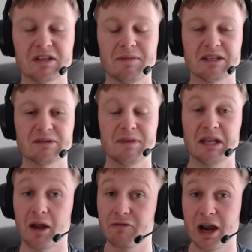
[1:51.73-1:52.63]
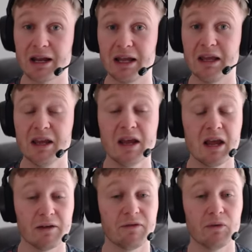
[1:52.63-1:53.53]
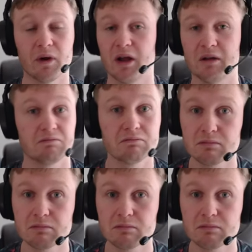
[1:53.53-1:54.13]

to message me directly if you want to